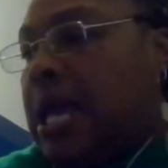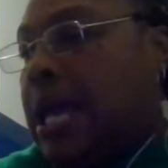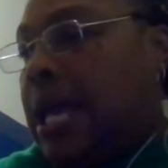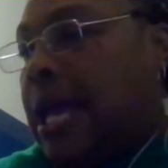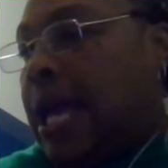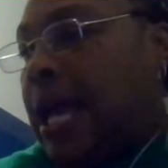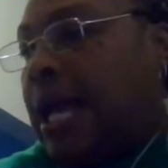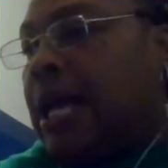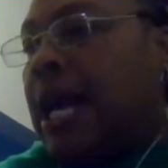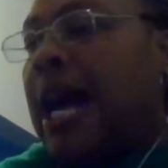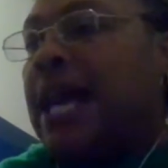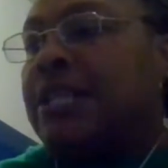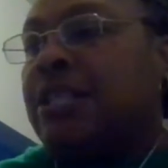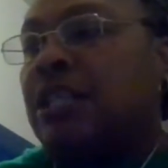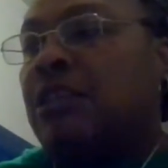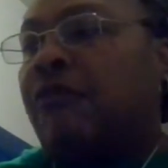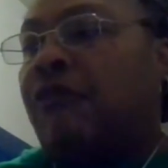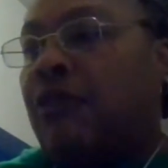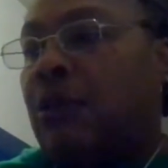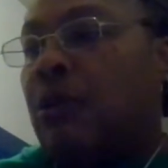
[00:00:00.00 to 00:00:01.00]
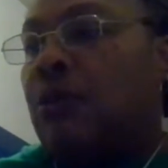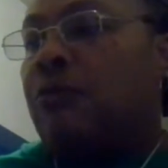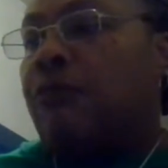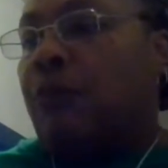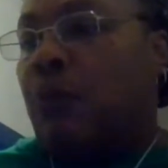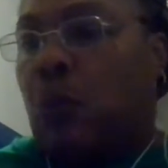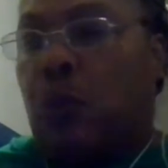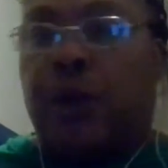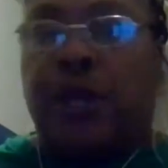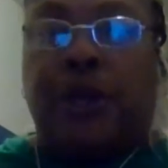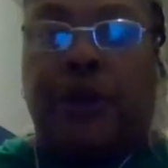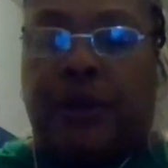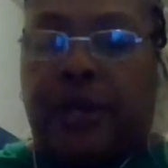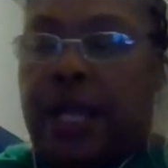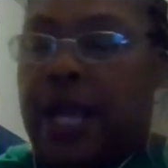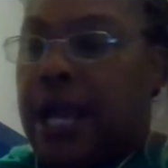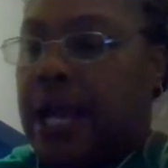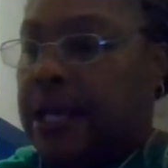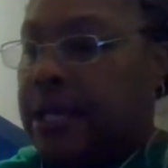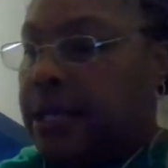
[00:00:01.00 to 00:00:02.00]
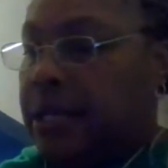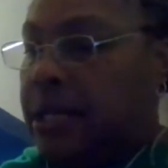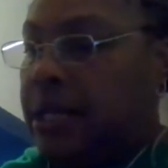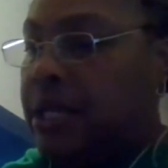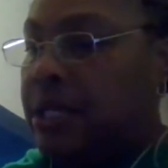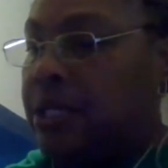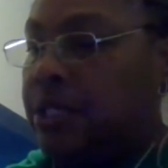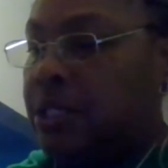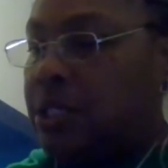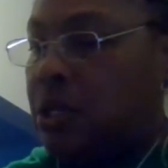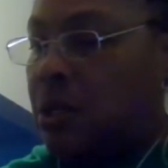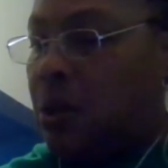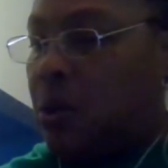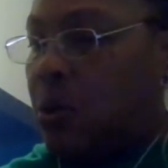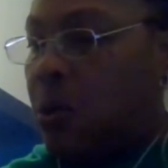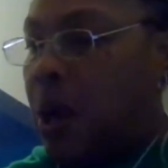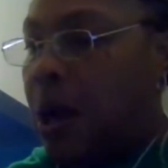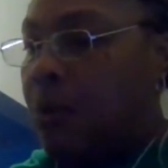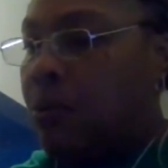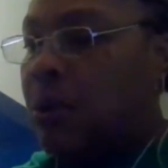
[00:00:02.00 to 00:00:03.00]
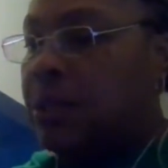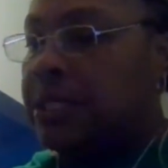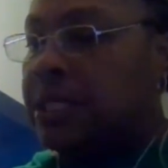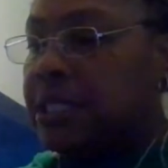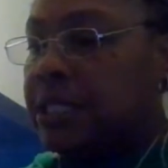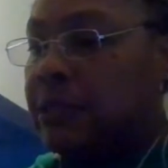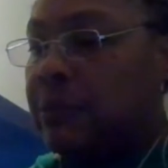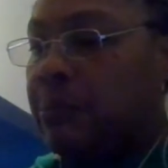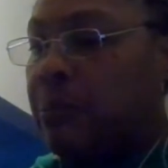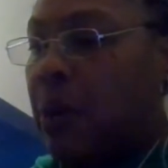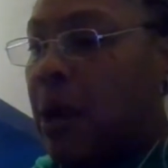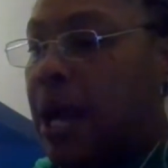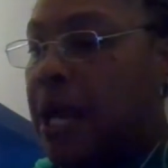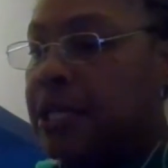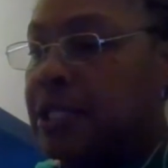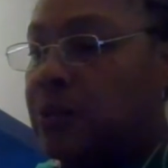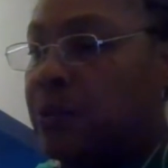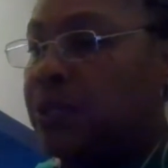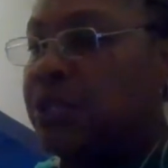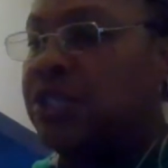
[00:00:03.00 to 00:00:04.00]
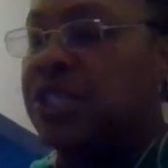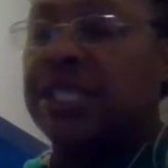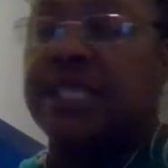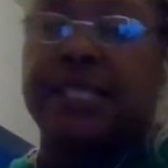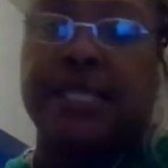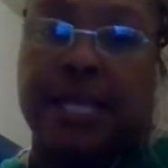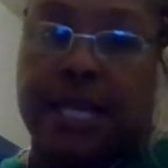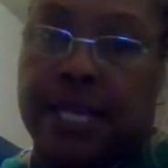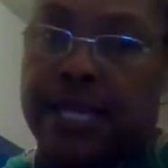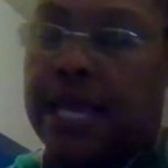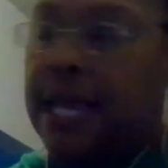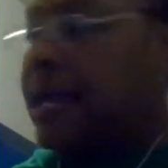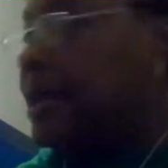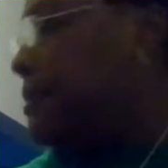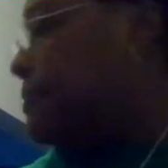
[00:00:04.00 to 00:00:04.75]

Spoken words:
I just felt weird, kind of. So I wasn't surprised when she said that.